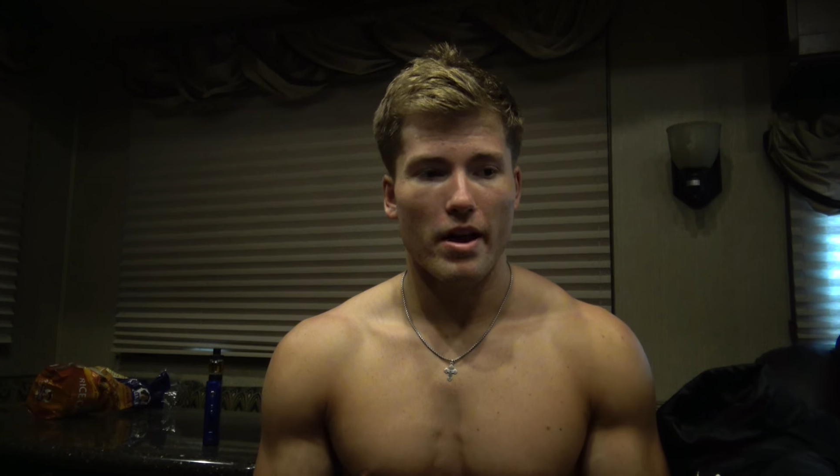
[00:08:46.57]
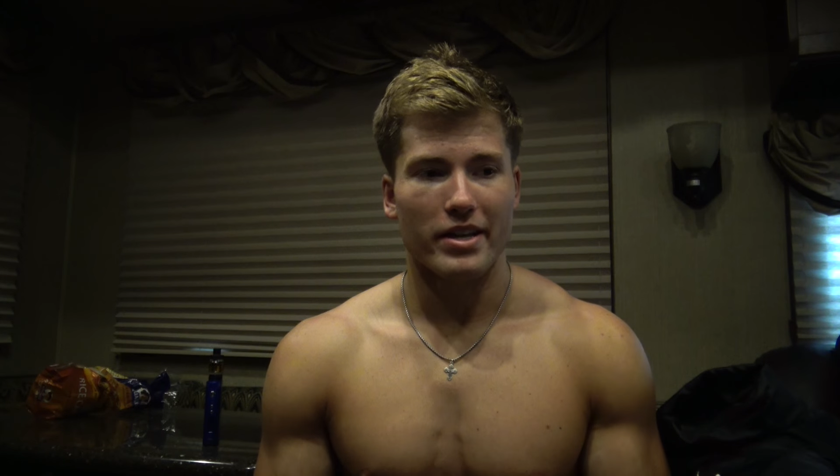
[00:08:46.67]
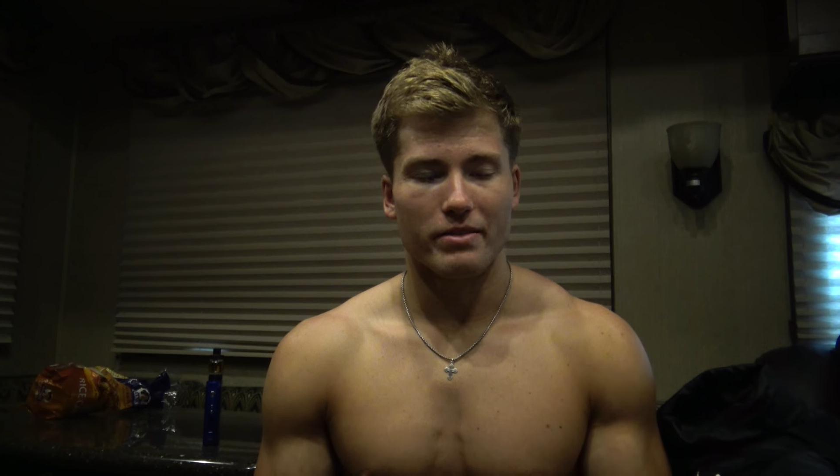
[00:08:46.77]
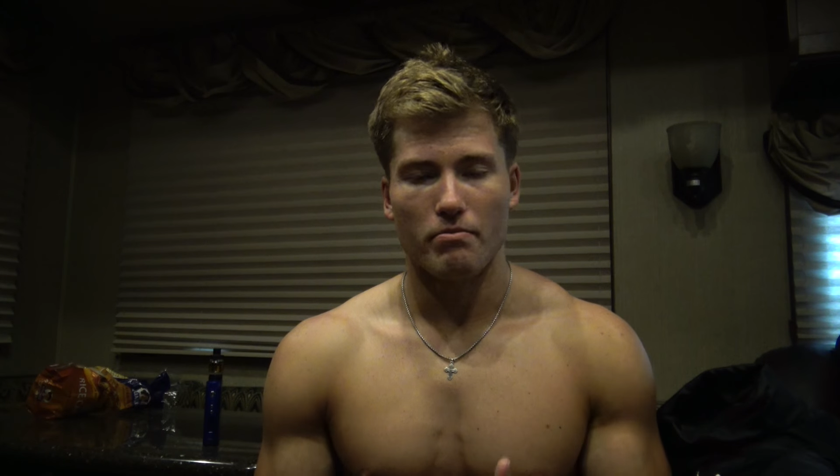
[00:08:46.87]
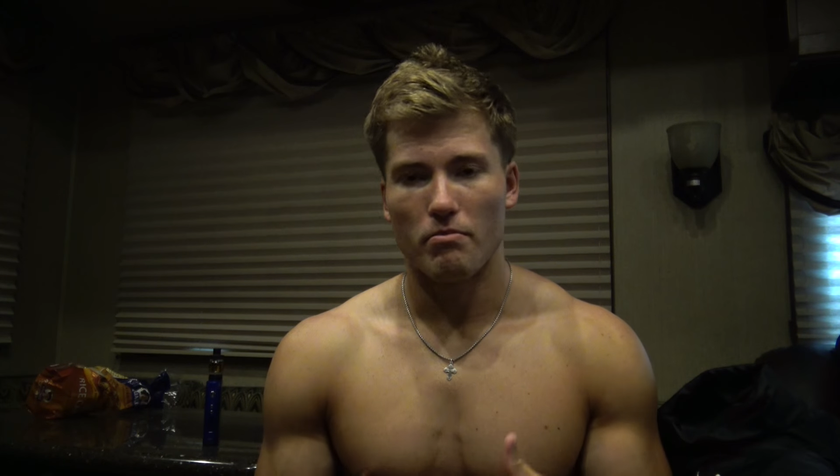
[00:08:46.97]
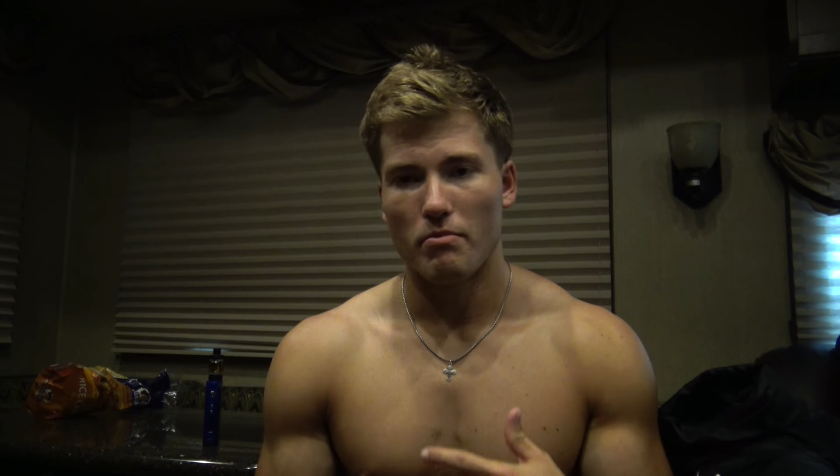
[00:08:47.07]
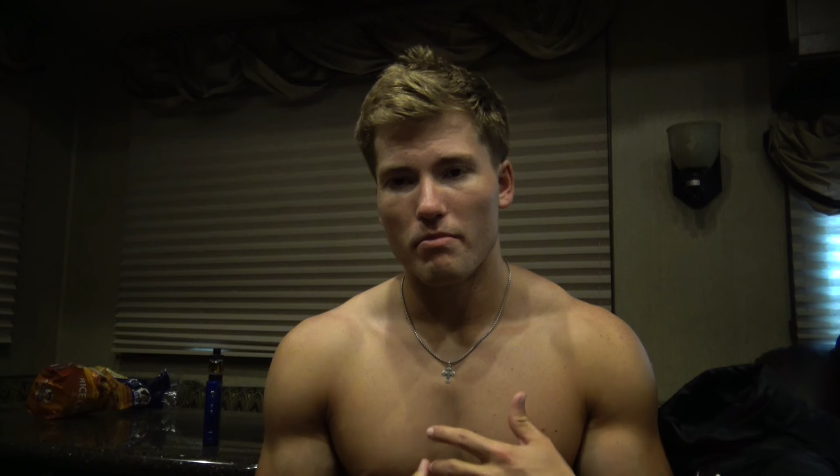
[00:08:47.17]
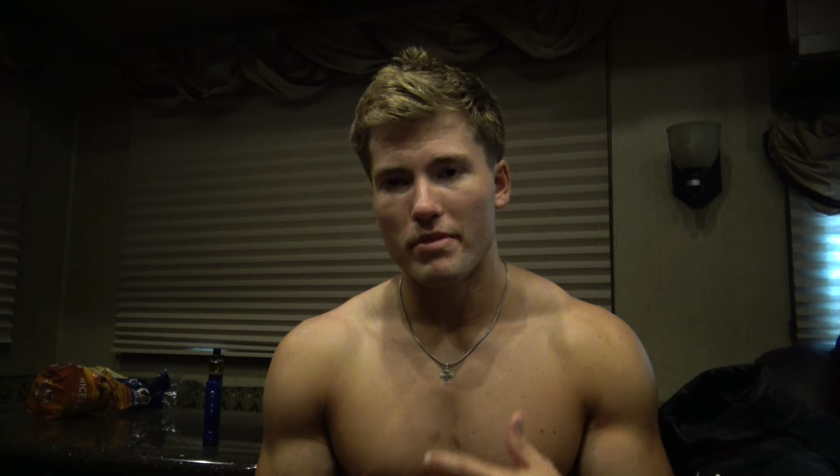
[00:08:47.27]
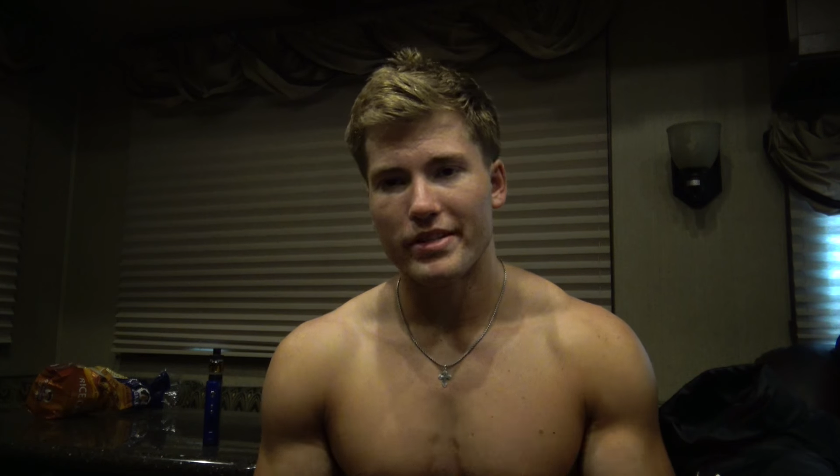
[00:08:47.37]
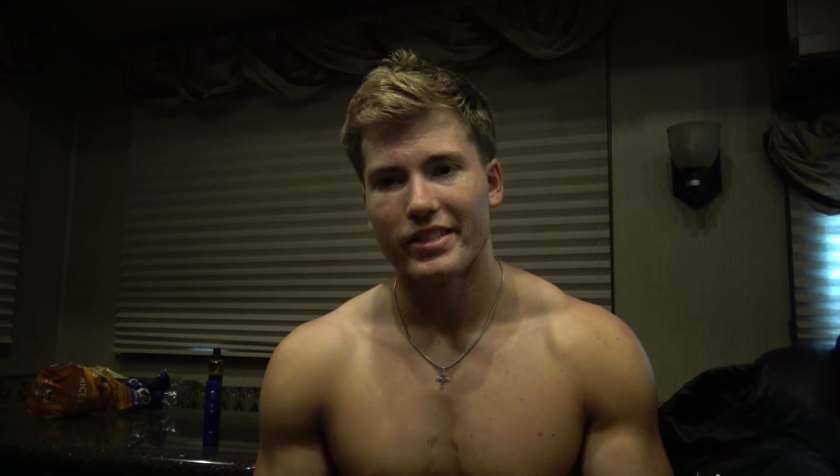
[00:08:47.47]
as
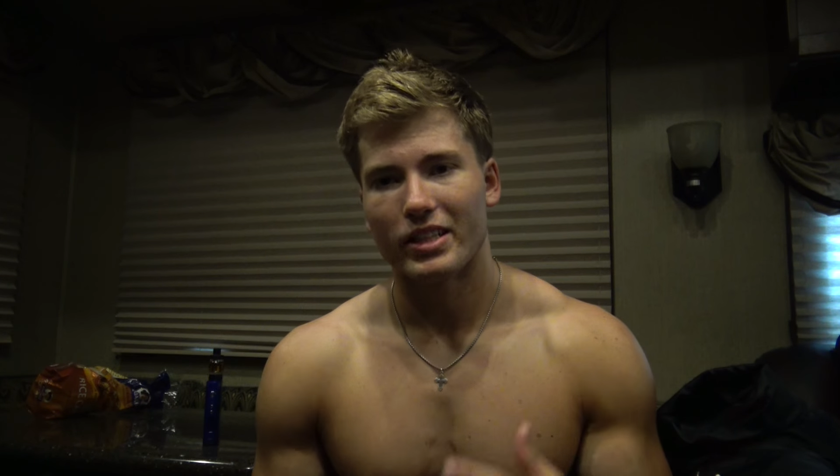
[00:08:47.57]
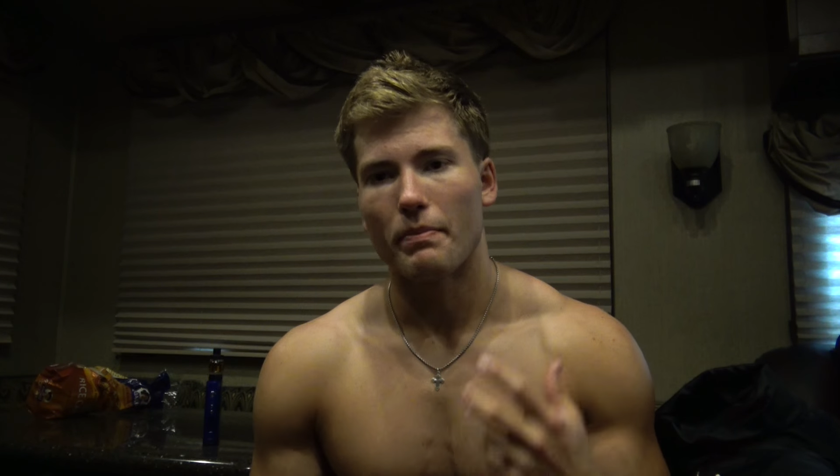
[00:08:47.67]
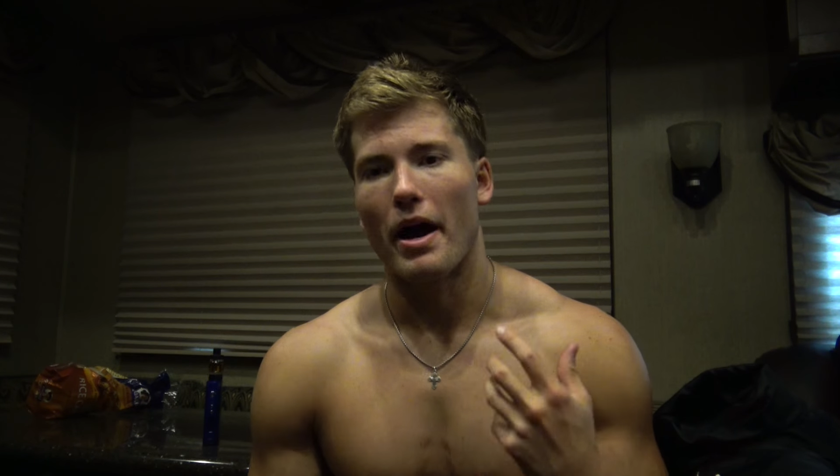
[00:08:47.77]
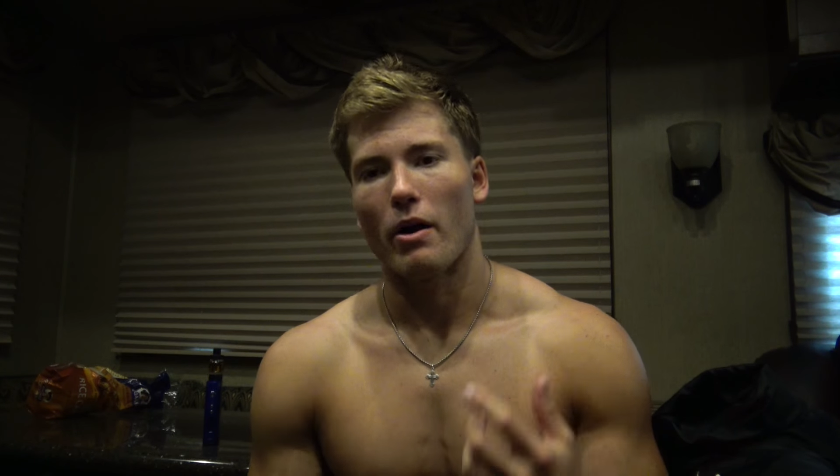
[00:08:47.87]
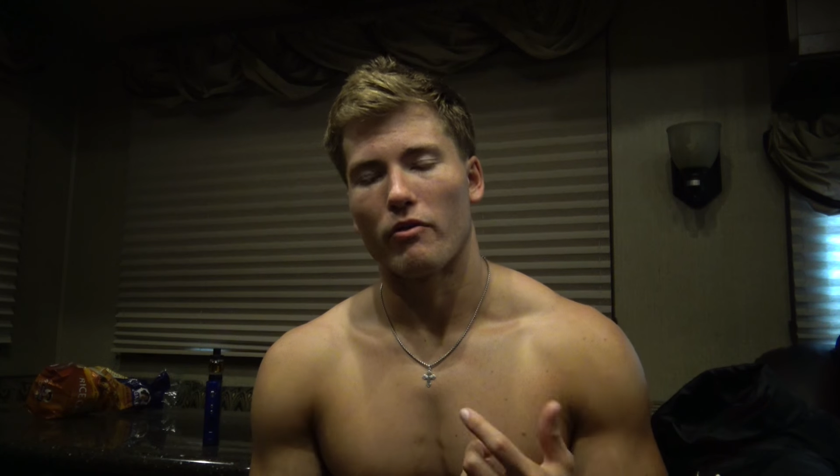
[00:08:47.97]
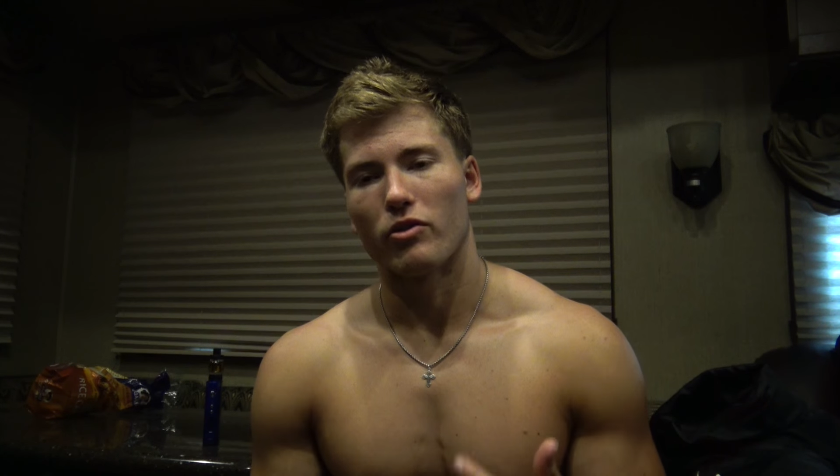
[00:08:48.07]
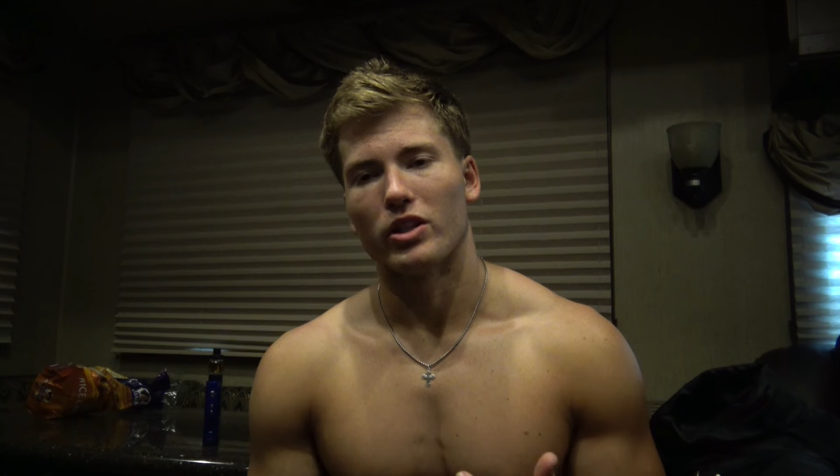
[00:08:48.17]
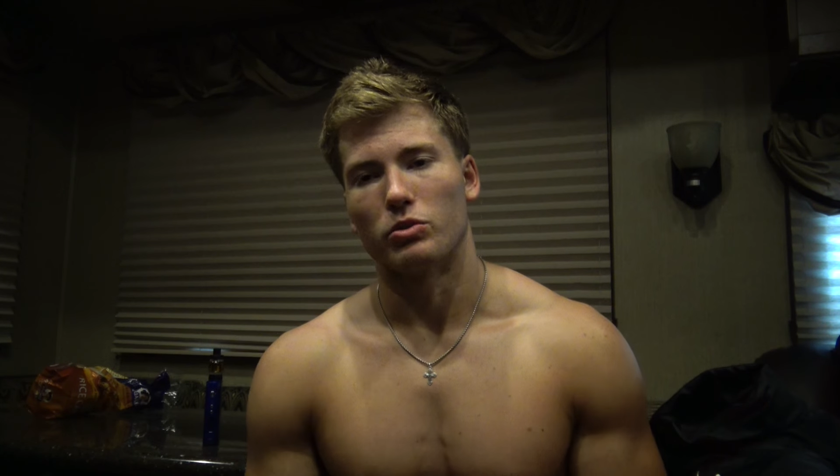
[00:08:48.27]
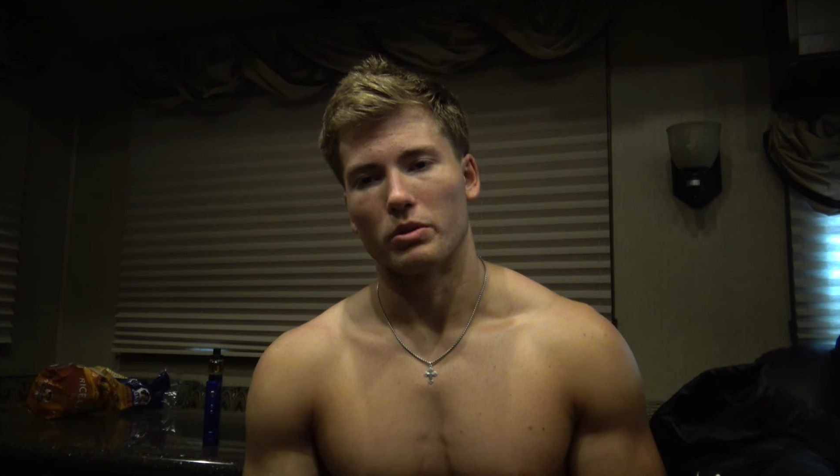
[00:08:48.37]
mentally powerful as